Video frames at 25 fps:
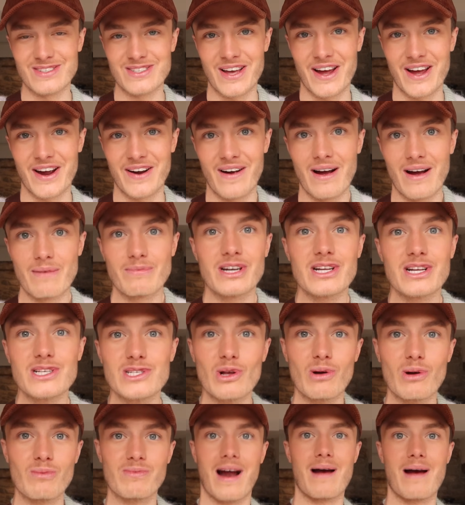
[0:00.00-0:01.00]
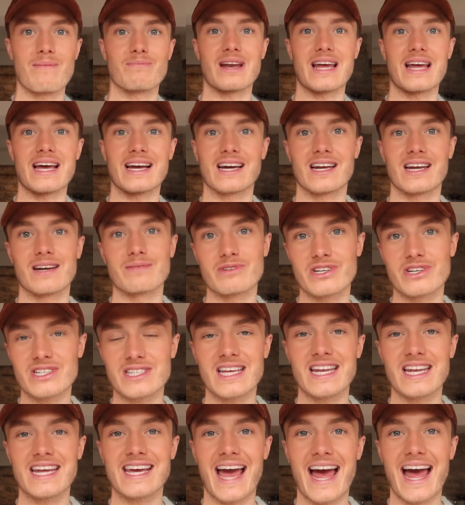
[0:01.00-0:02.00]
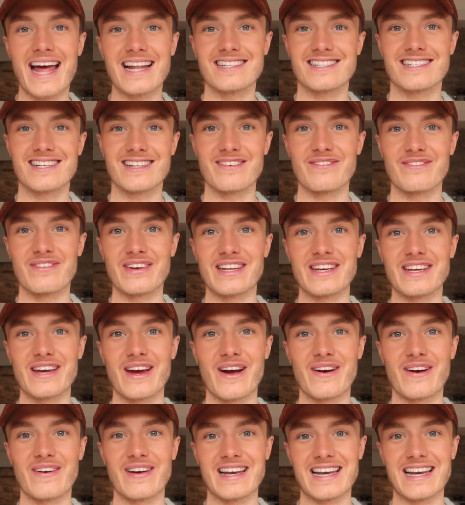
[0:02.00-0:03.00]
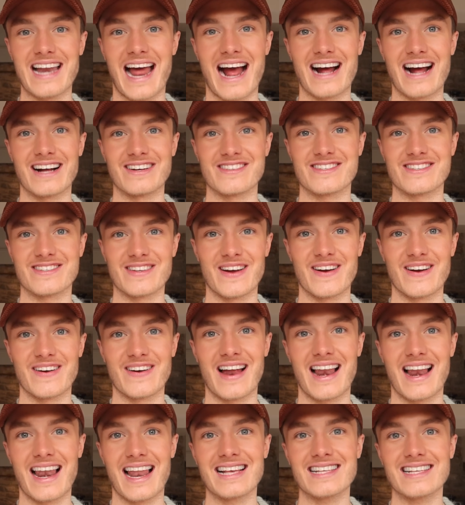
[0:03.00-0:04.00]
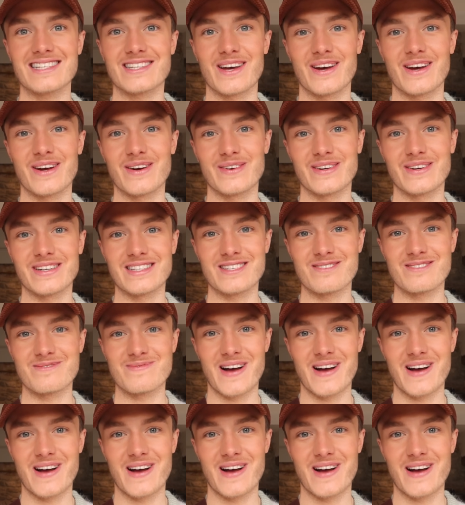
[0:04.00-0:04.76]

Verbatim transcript: So I'm going to stop rambling and I'm just going to get into the video now, so let's go to